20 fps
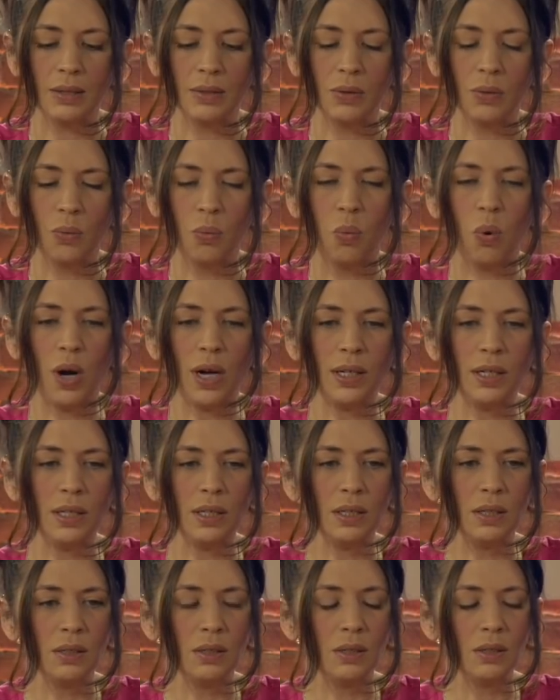what
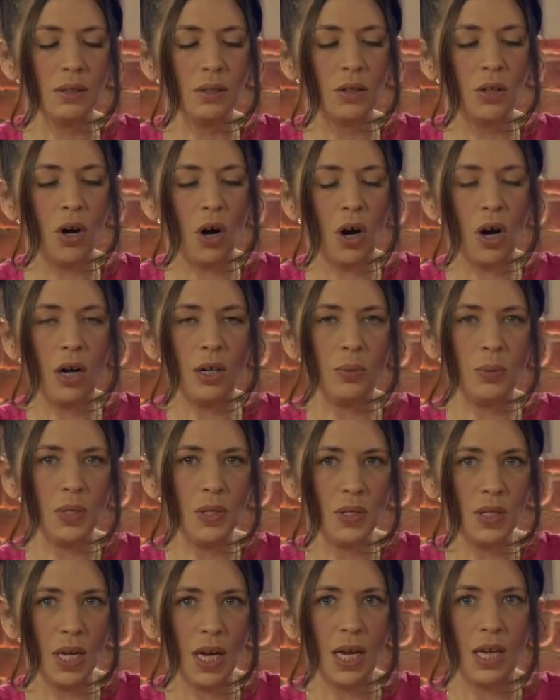God
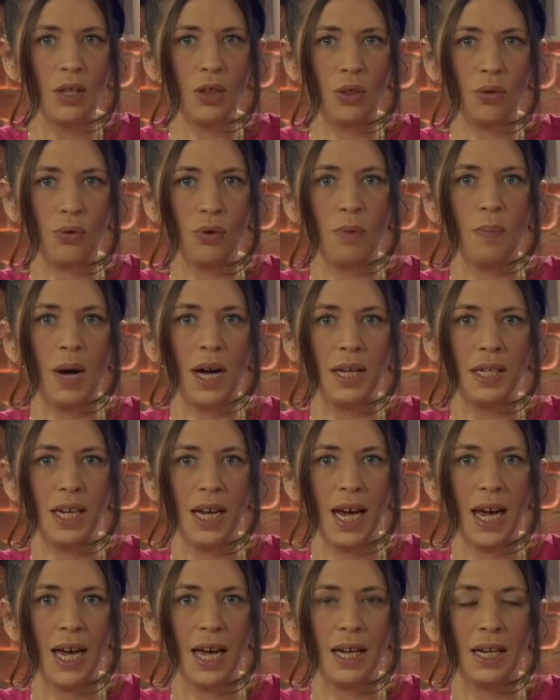was saying through my
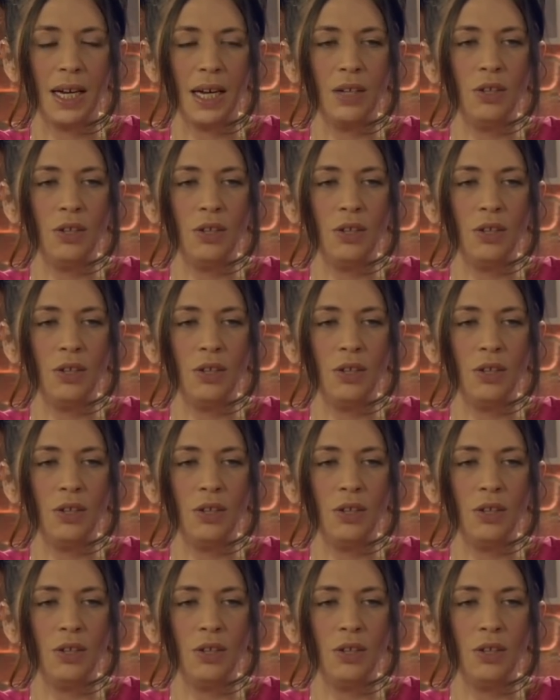dad,